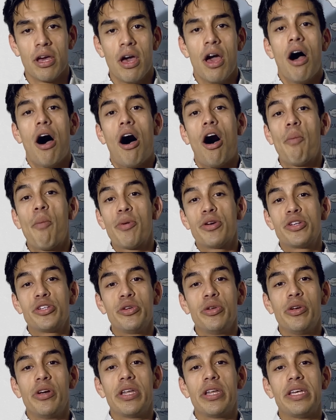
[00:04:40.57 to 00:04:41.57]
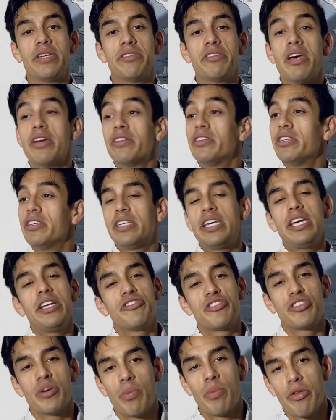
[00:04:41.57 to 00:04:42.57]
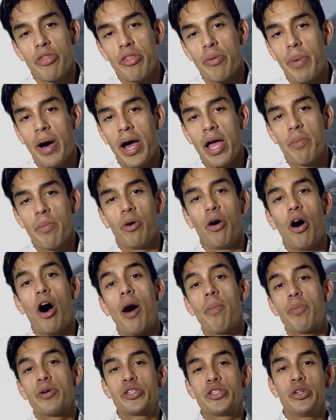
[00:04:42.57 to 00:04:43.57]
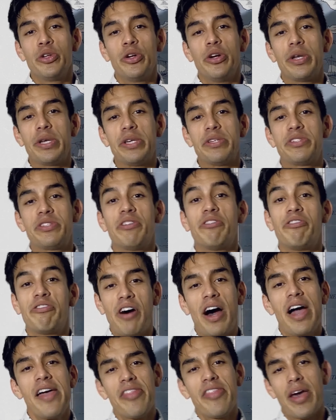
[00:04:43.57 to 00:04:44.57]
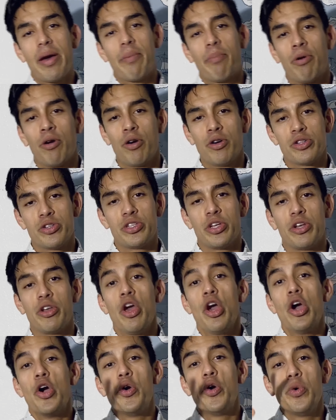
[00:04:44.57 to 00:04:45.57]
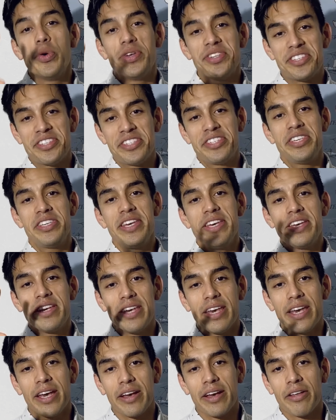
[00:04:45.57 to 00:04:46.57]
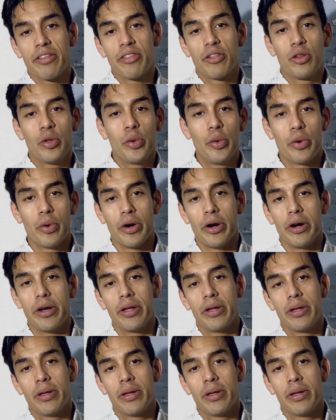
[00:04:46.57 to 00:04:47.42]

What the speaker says: Opportunities to teach someone the Bible. Opportunities to find that person who is seeking the Lord.